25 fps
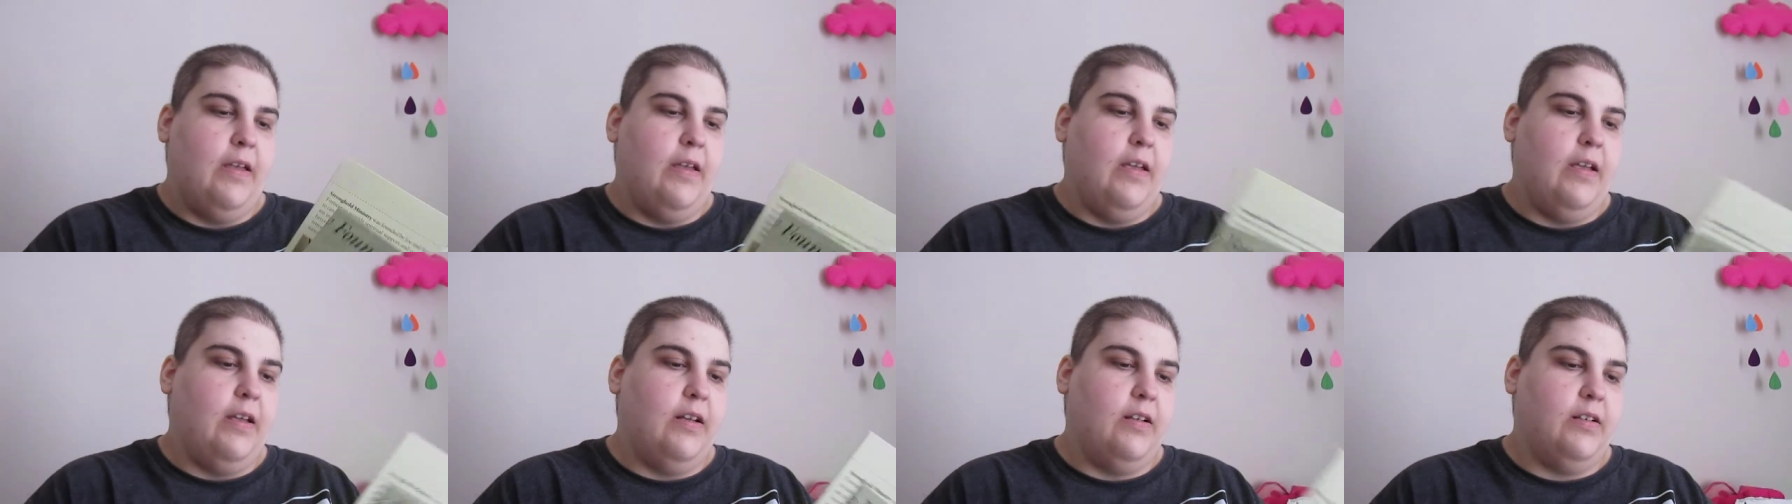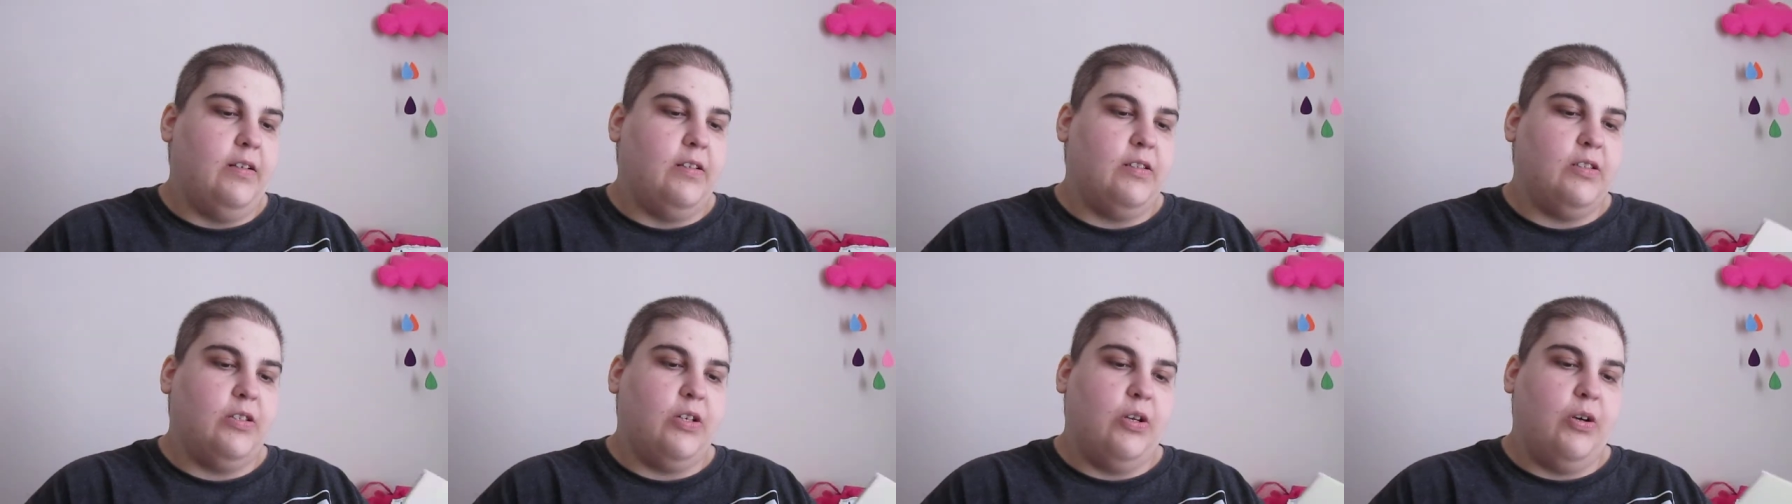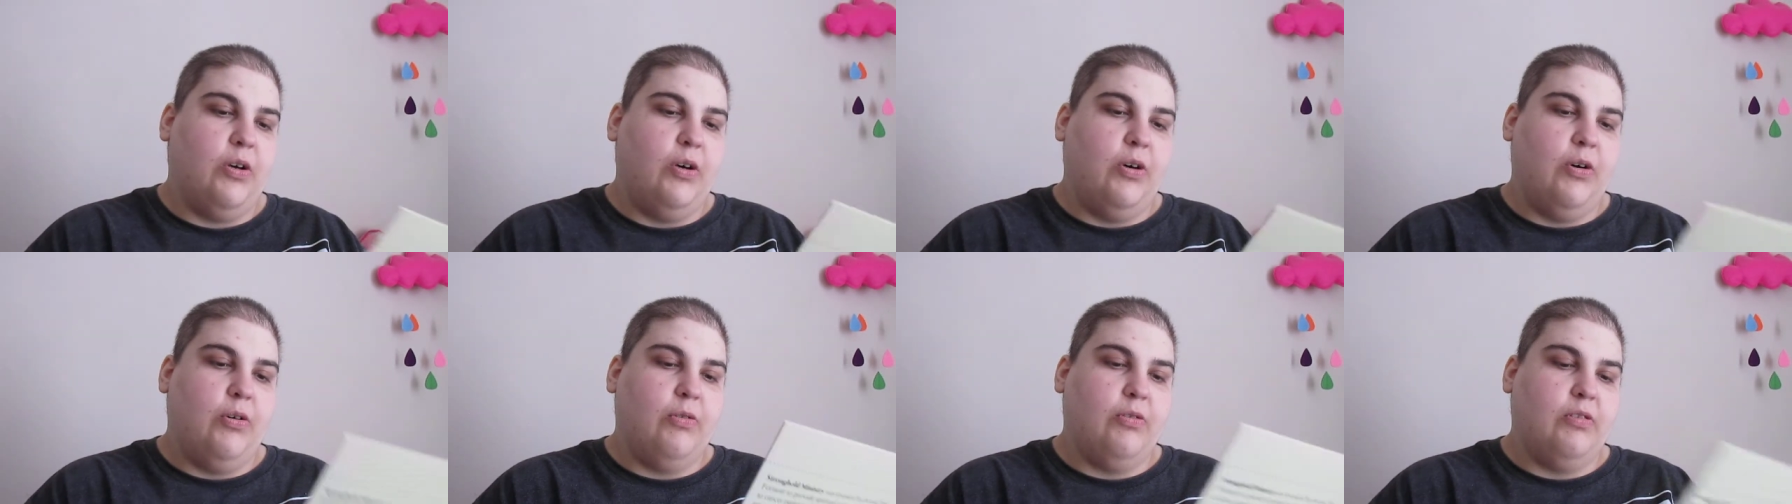And
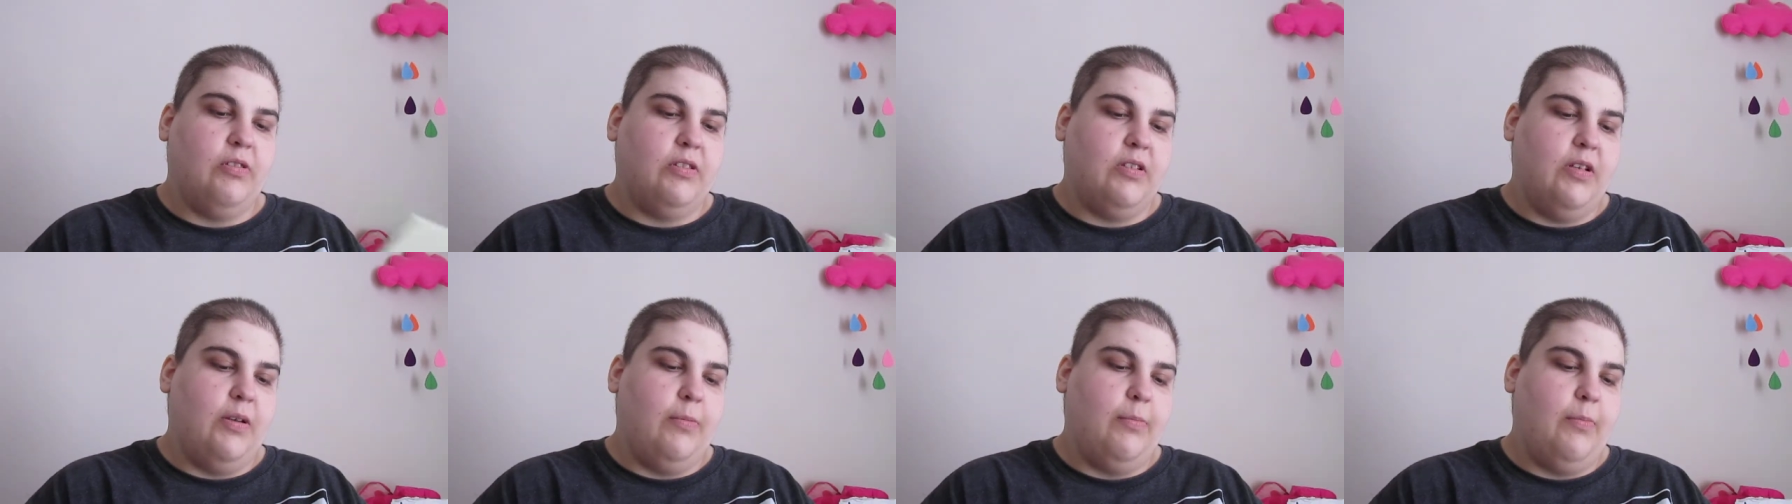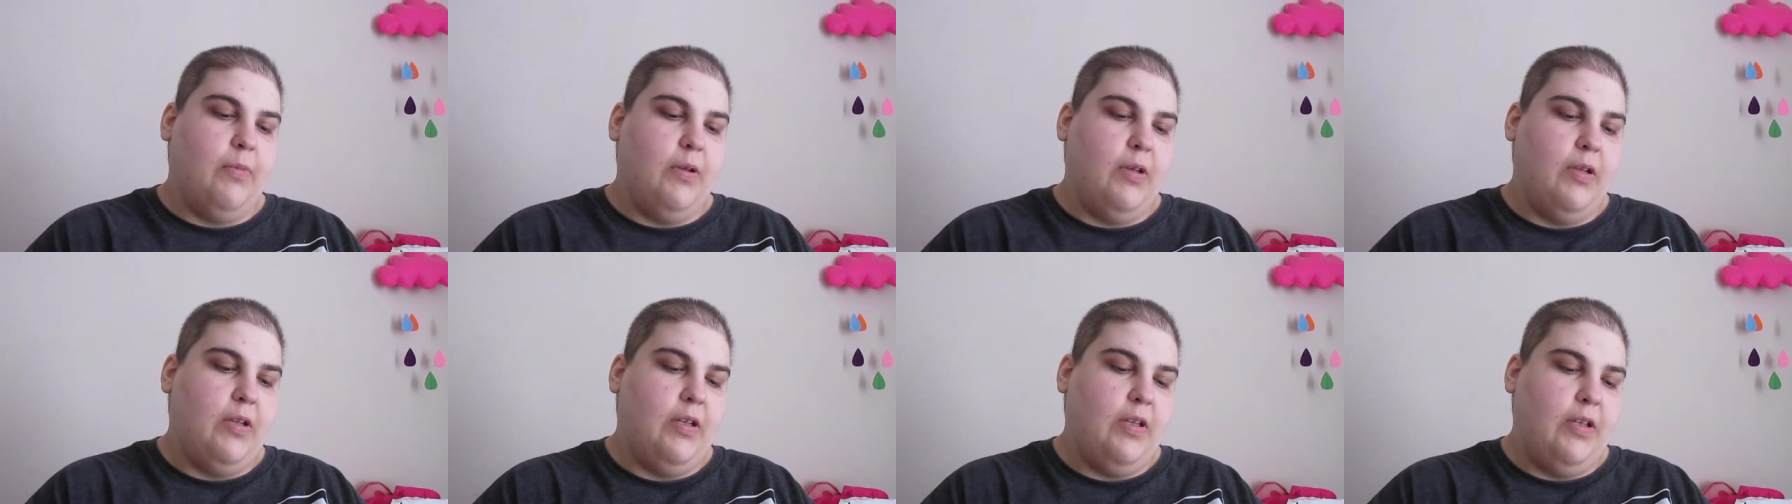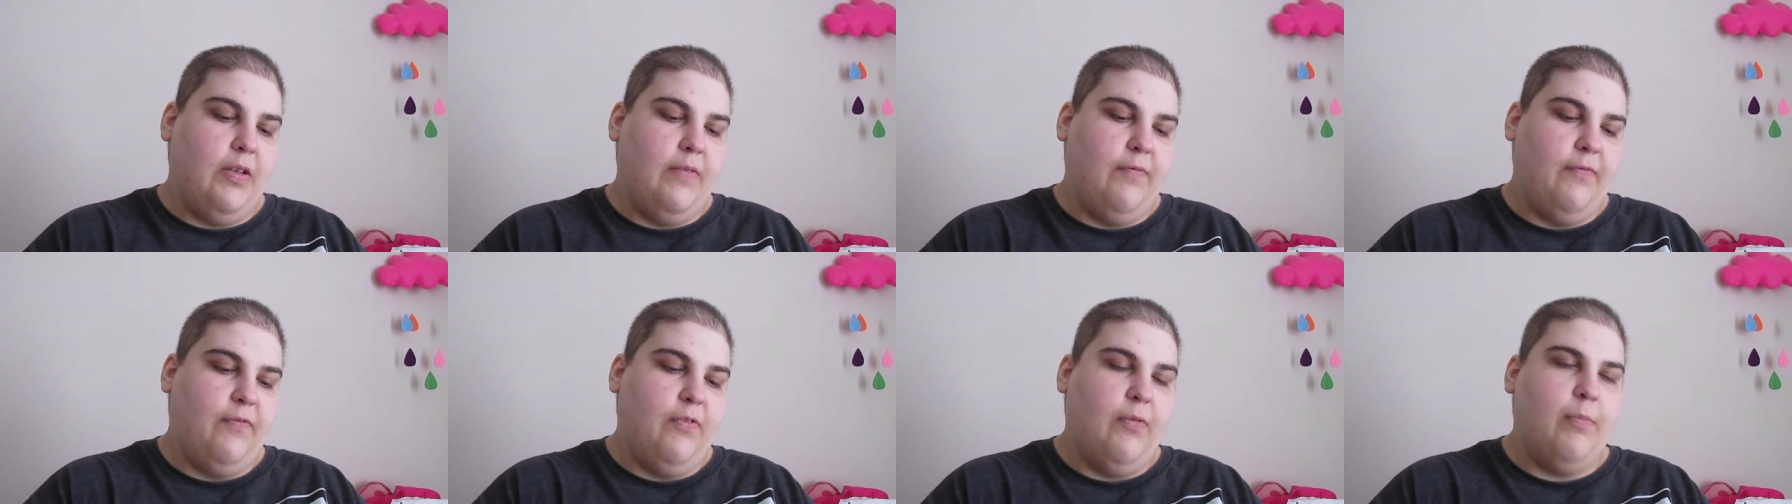so some
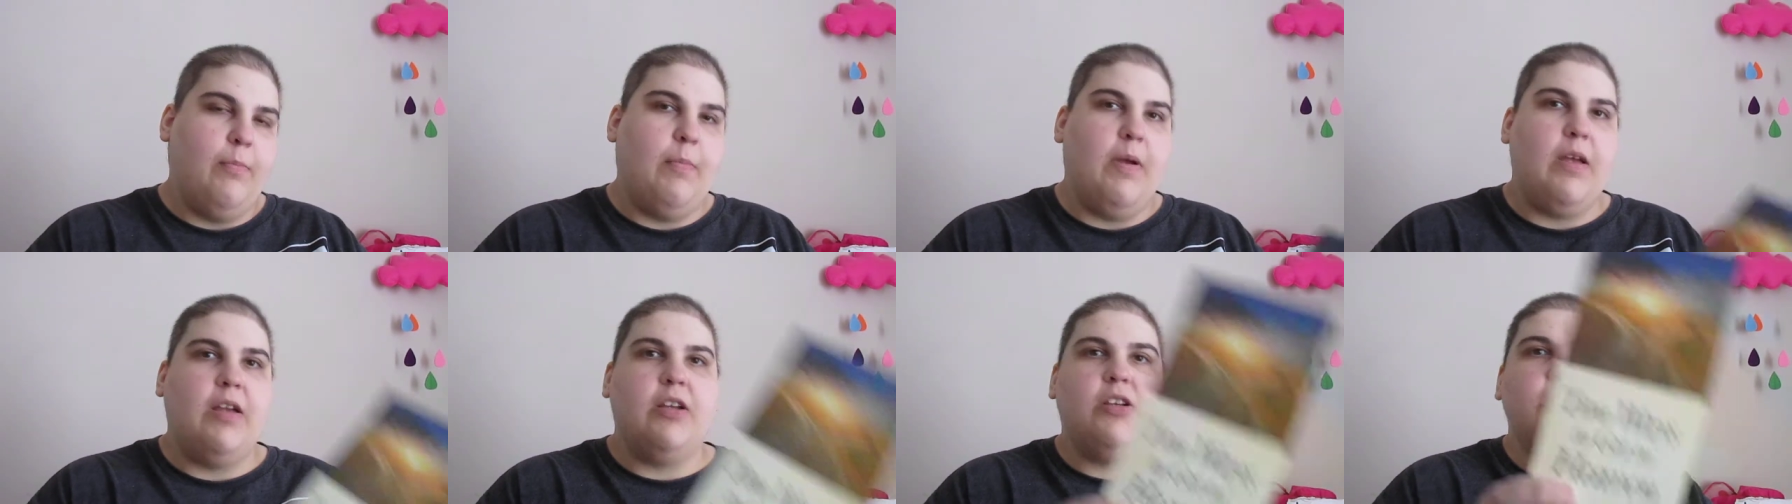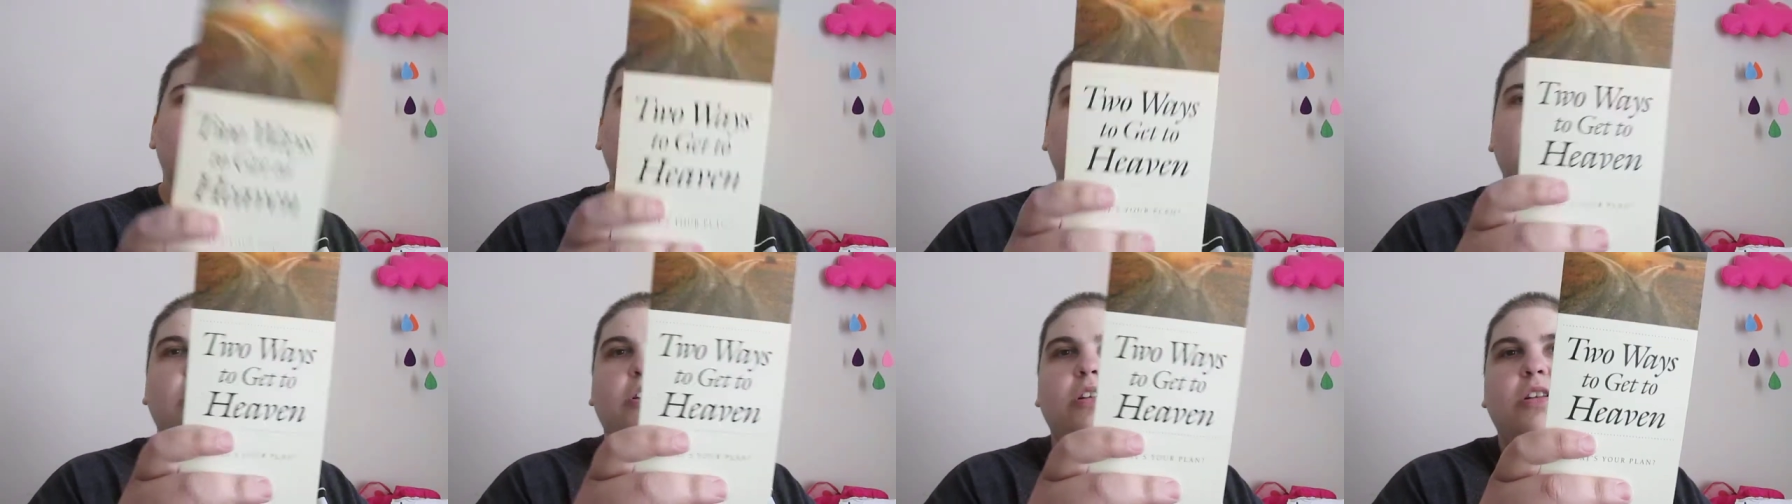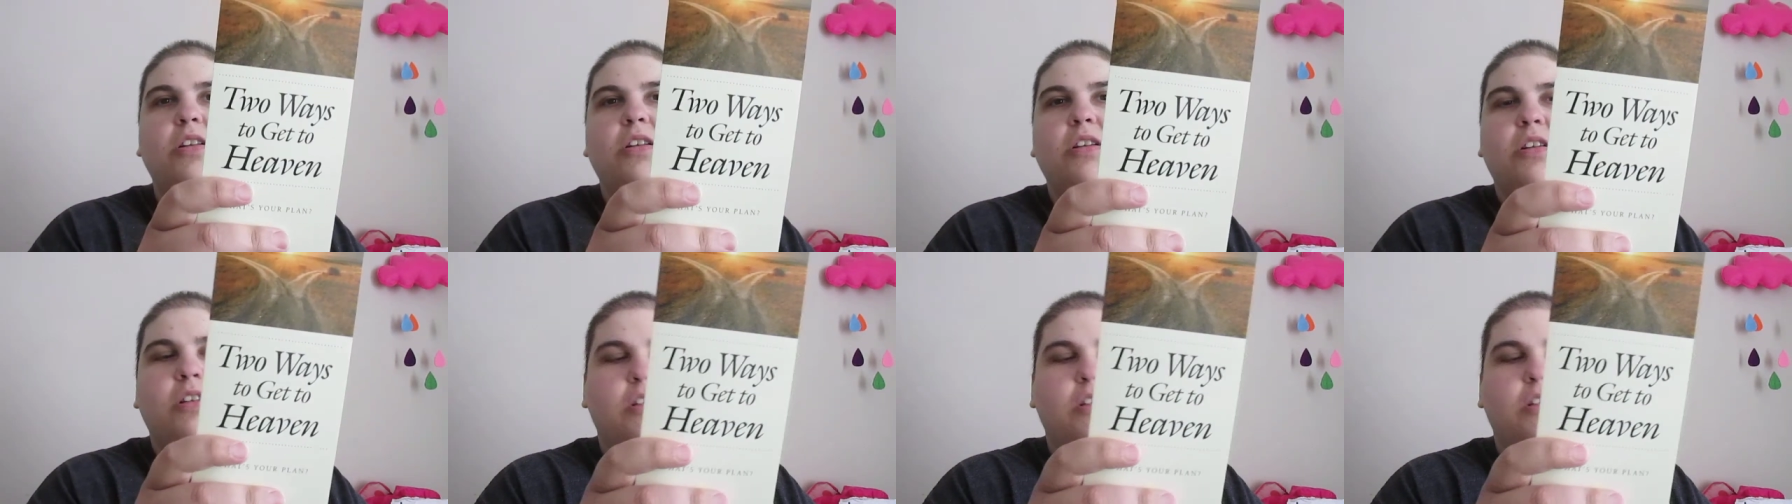information